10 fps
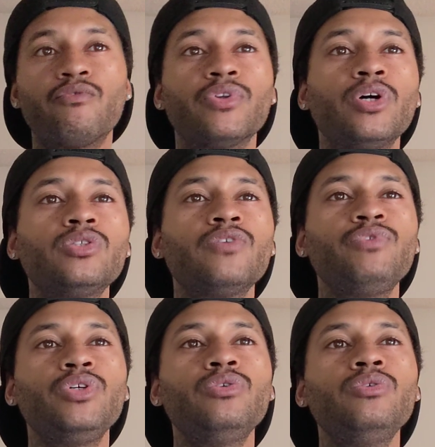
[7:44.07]
For those
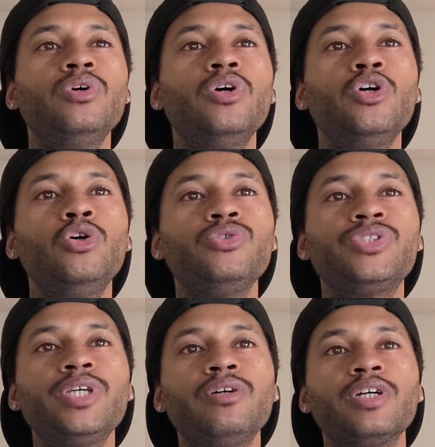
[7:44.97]
of you who
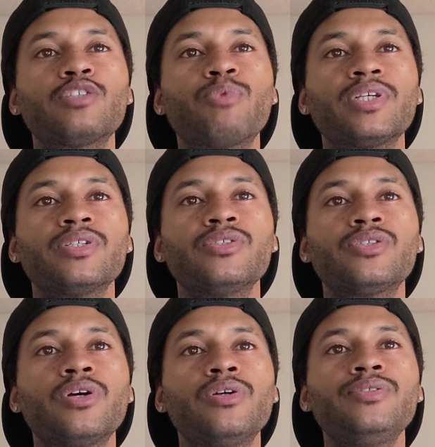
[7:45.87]
still express
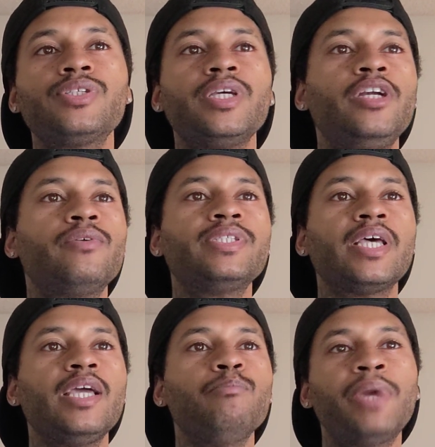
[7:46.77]
concerns, here is
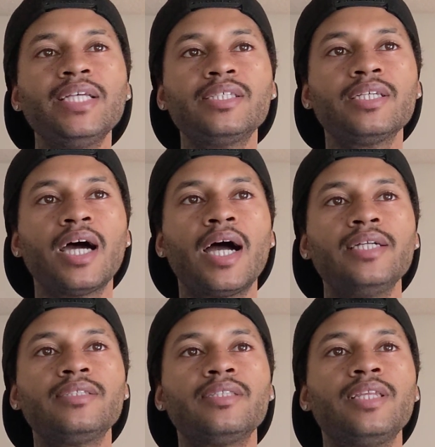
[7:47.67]
a basic
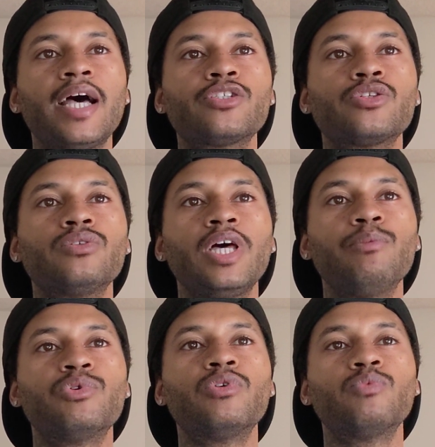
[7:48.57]
guide to the National
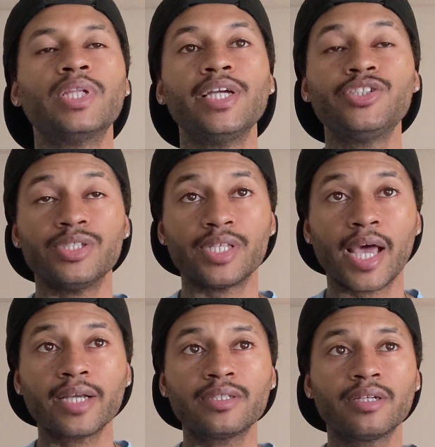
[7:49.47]
Labor Relations
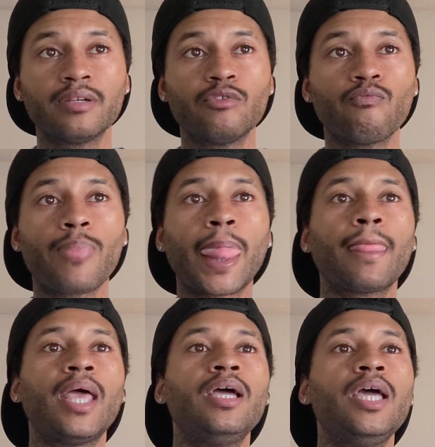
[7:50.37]
Act,
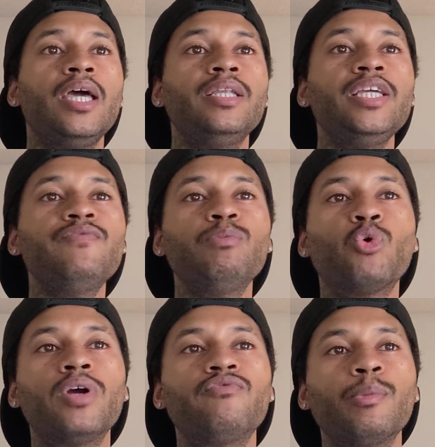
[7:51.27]
and even
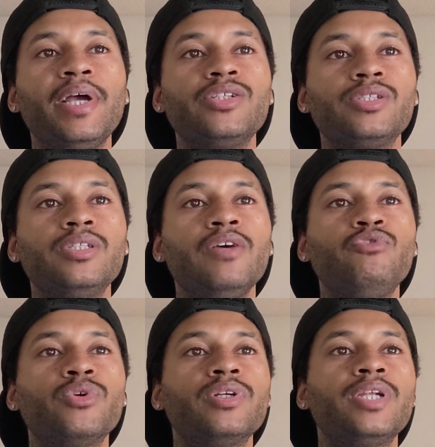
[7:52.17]
more information
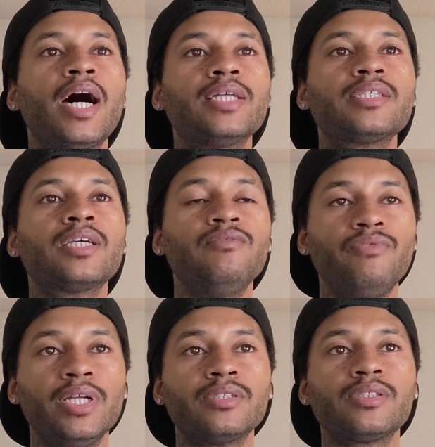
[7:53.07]
if you're not
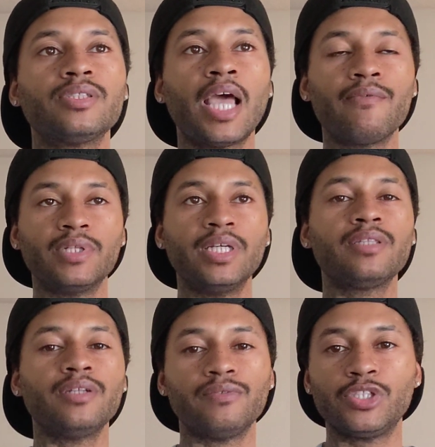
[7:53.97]
convinced. They have a
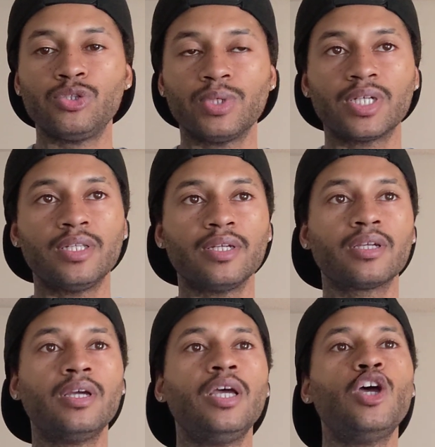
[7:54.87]
link there that you can click.
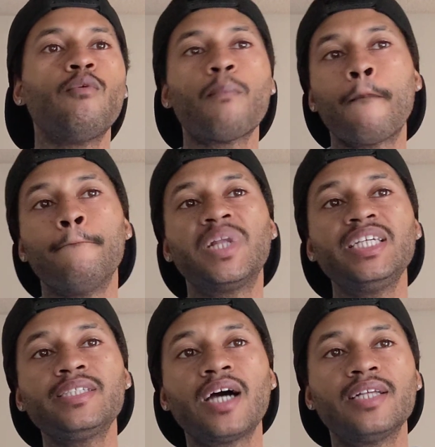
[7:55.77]

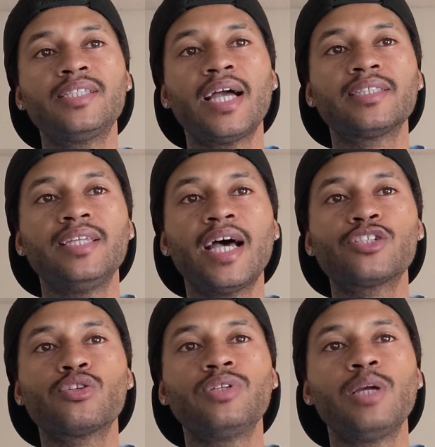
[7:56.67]
Please contact the
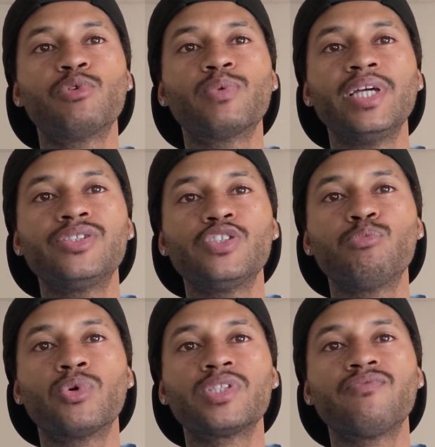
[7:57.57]
National Labor Relations
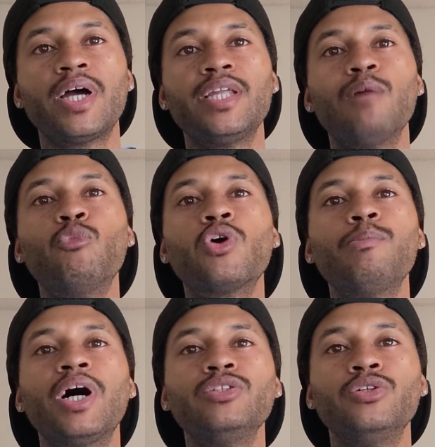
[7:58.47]
Board to find out more
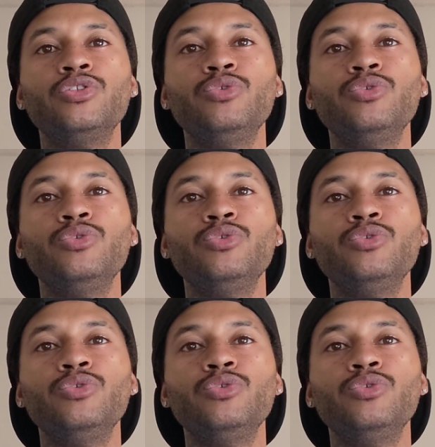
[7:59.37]
about your